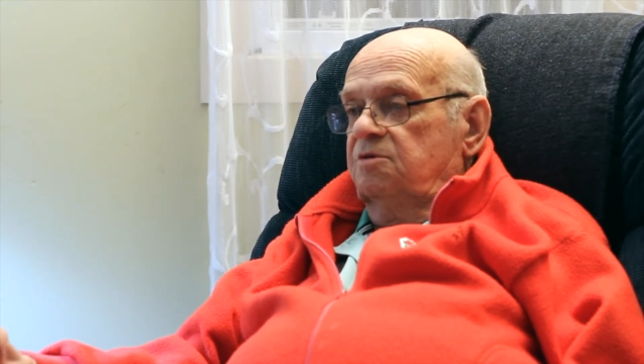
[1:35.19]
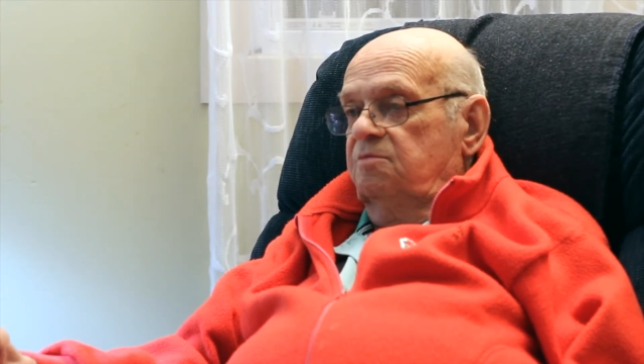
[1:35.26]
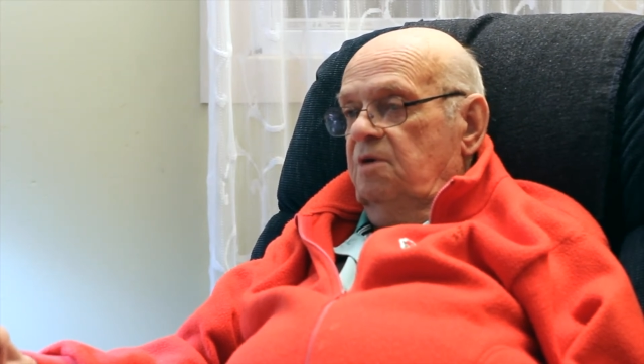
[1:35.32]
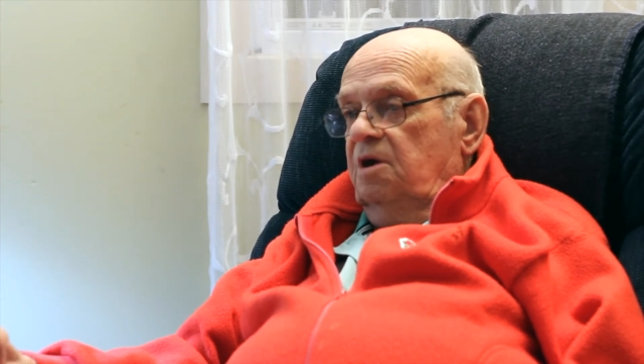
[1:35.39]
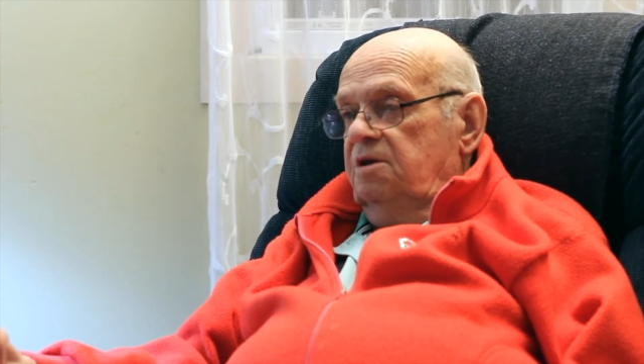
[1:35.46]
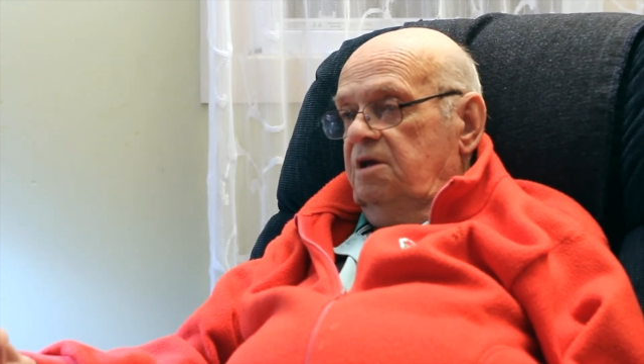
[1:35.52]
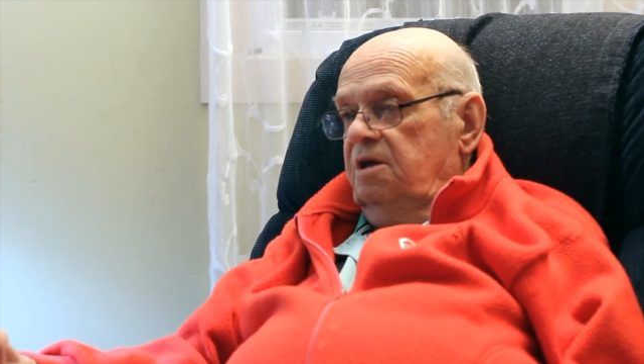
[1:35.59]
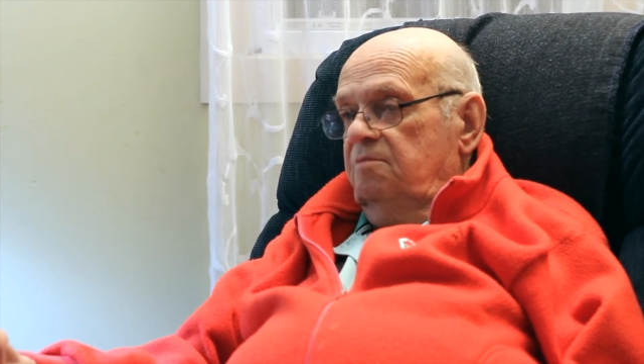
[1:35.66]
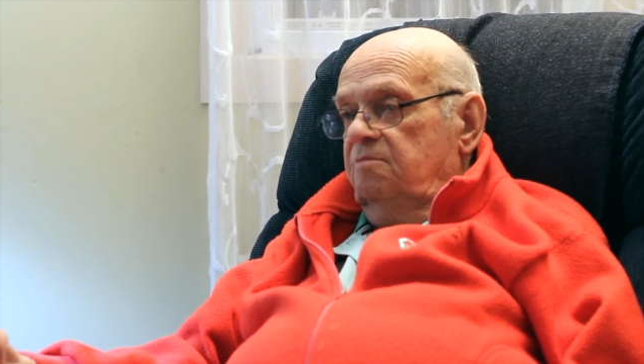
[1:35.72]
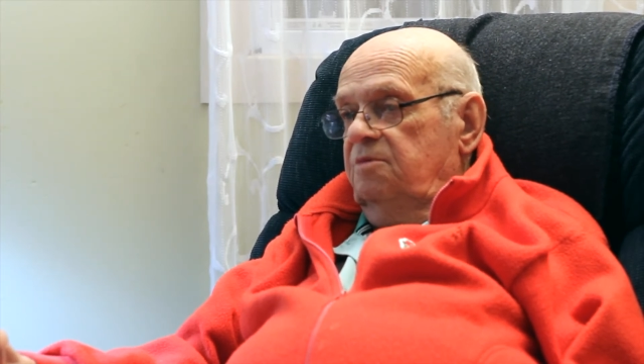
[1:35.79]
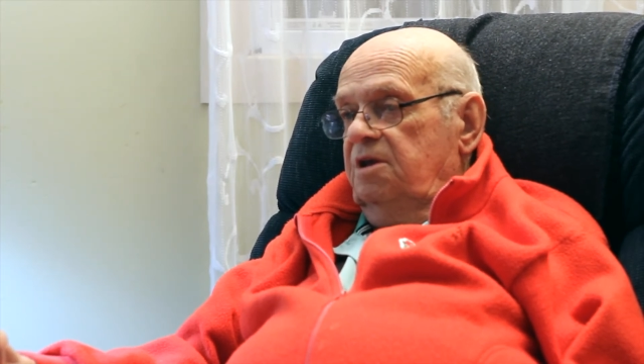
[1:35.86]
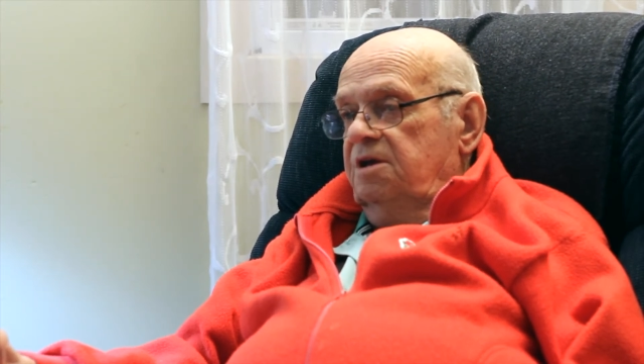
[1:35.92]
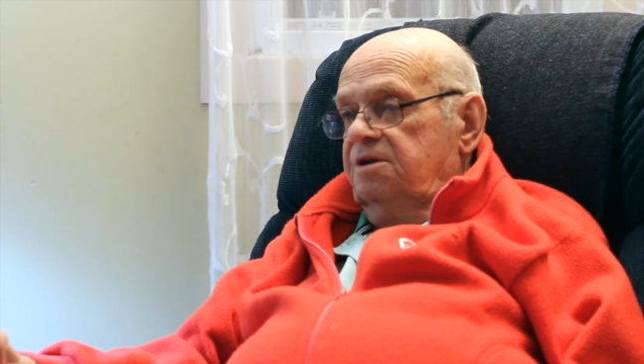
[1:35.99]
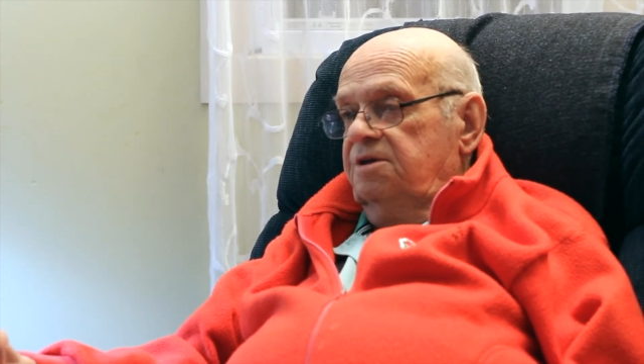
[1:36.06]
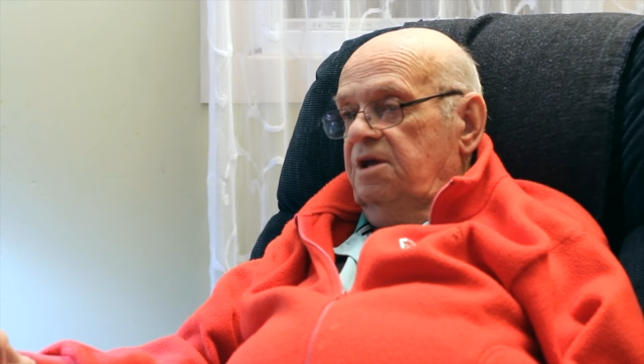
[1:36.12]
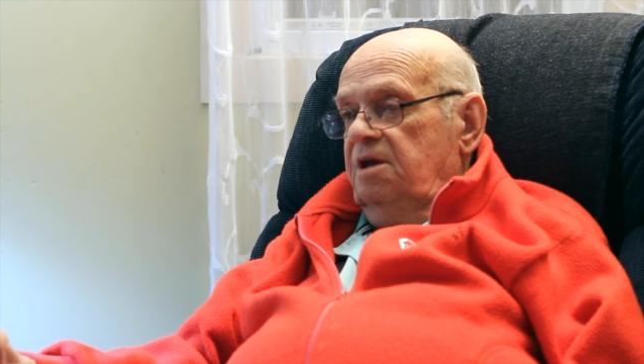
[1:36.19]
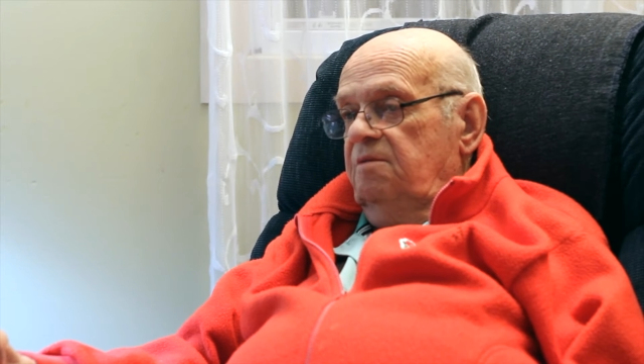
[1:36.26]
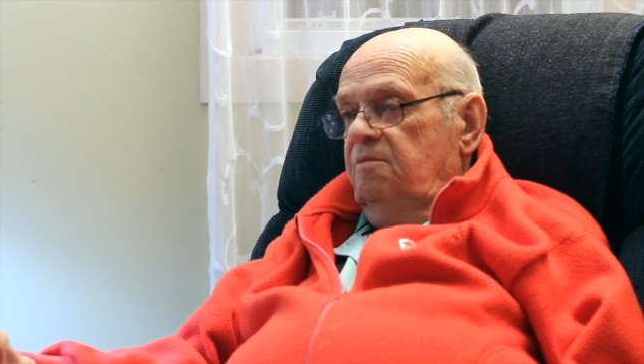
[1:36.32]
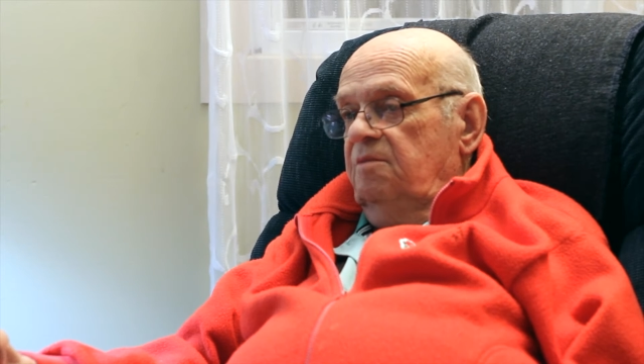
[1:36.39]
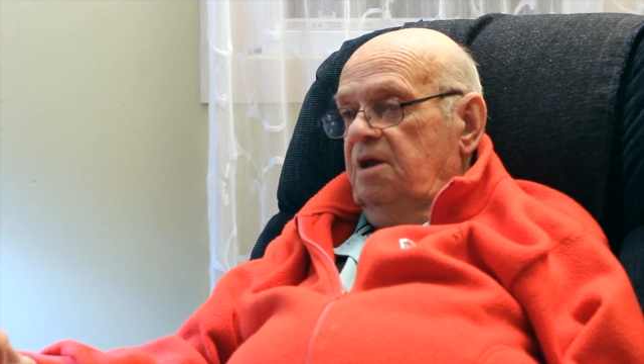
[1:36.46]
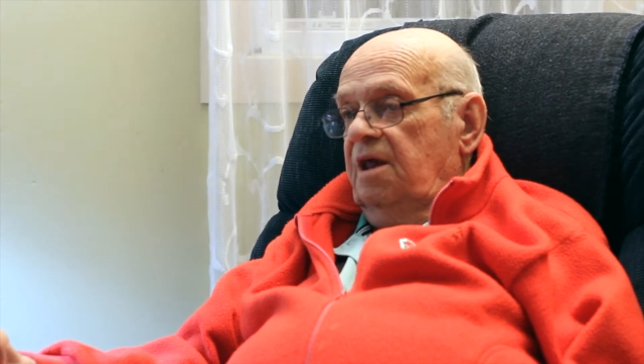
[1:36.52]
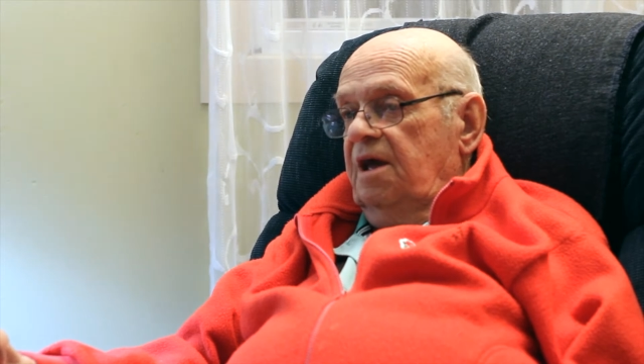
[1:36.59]
my
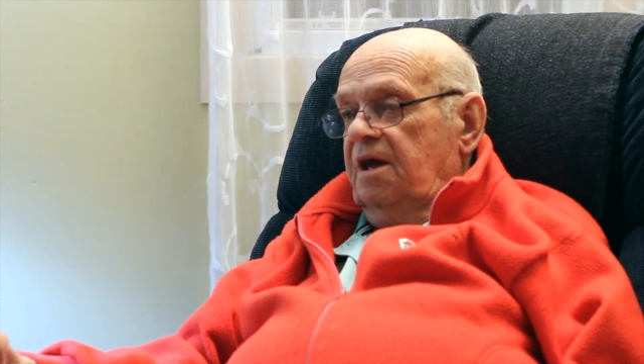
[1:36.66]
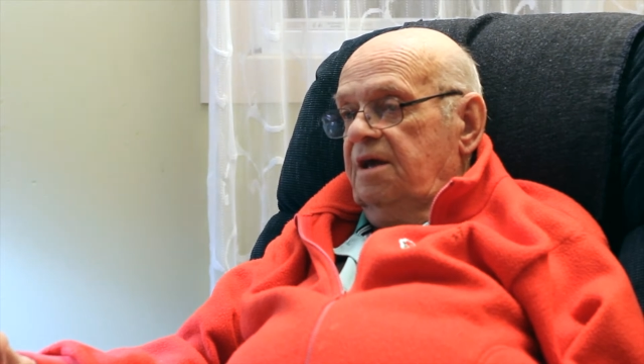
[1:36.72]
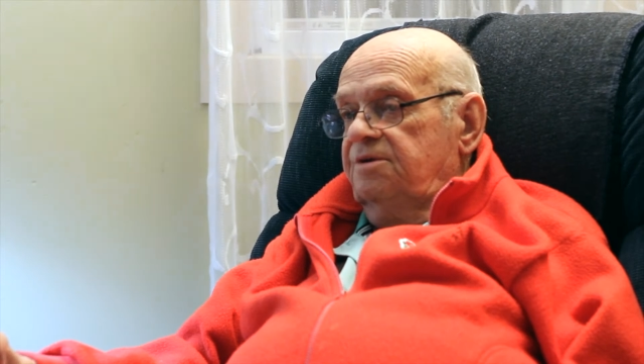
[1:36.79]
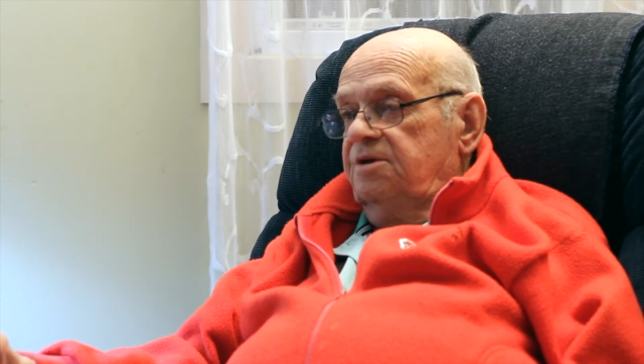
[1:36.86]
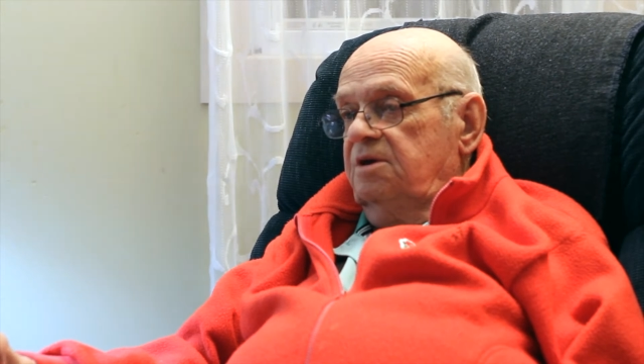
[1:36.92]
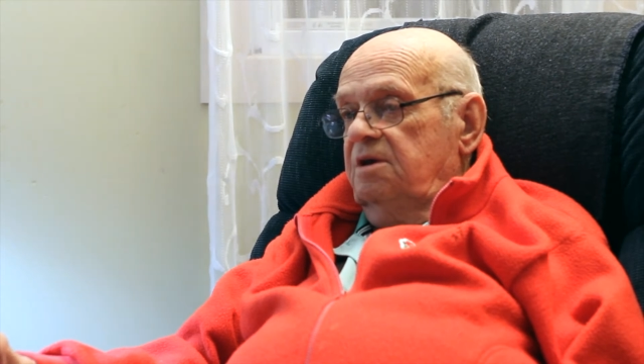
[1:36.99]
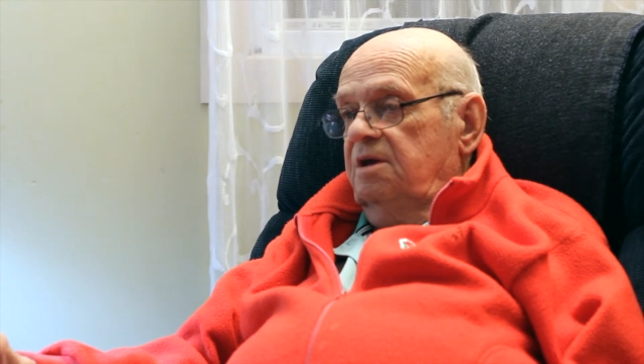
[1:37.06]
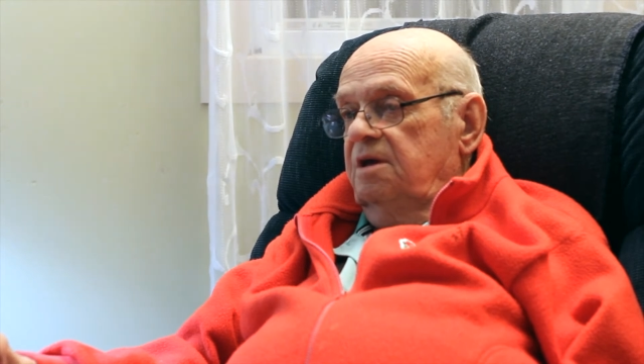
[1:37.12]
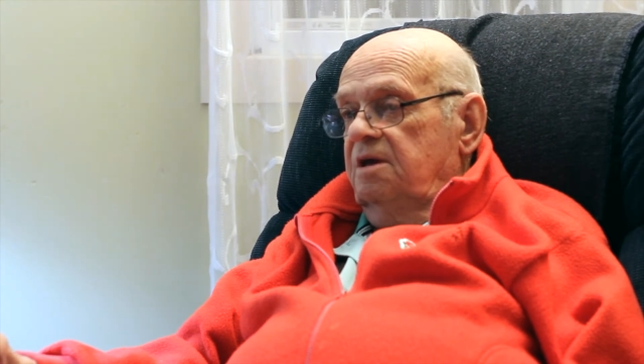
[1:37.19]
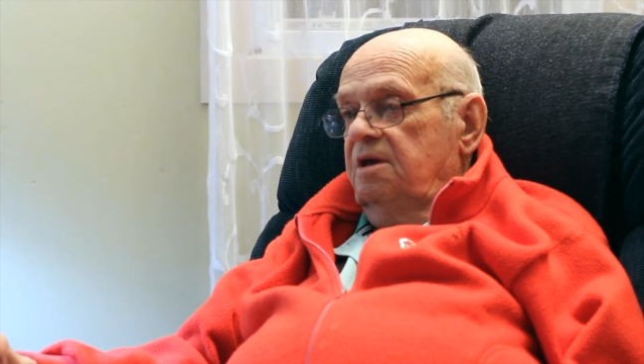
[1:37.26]
nickname in Acton.